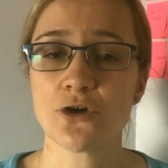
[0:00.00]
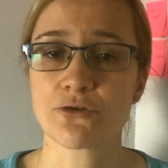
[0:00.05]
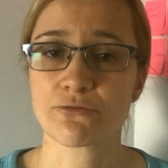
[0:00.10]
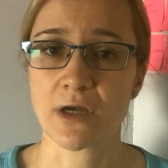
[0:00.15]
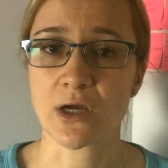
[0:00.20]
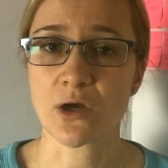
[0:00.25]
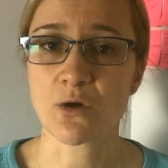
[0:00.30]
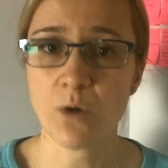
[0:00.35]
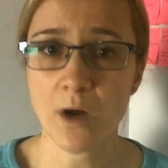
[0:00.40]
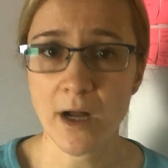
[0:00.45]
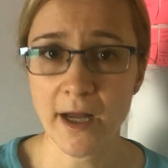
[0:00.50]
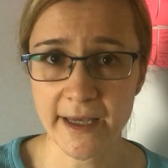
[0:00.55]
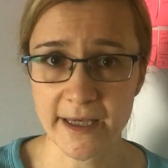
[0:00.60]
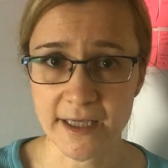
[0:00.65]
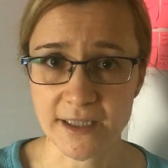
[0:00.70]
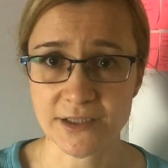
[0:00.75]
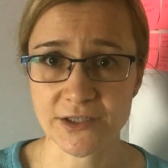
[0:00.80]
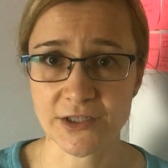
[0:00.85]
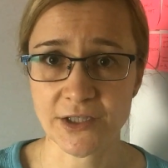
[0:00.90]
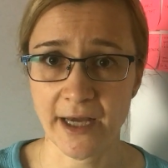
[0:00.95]

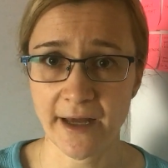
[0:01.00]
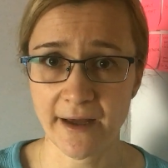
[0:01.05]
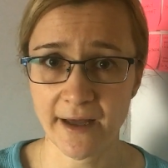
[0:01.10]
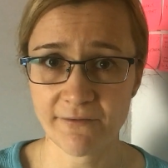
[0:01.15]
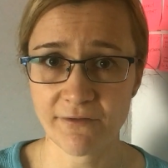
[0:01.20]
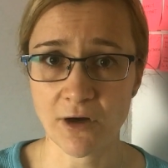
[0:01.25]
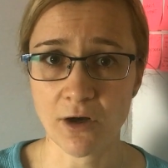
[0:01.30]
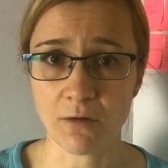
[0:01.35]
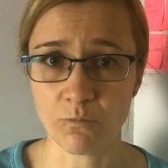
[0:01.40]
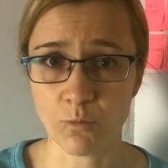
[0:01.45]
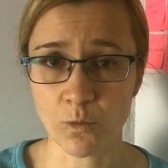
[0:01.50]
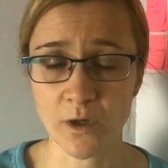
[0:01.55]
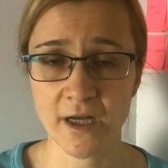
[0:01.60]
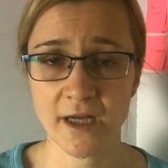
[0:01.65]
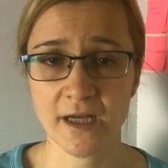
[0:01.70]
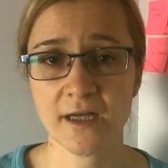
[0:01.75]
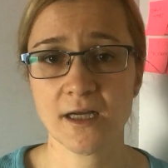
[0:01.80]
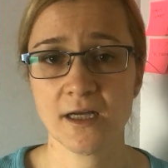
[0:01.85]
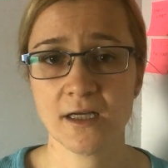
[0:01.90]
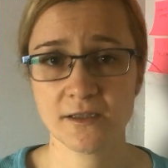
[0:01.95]
requires to have
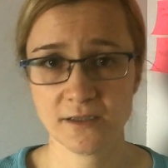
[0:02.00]
homework,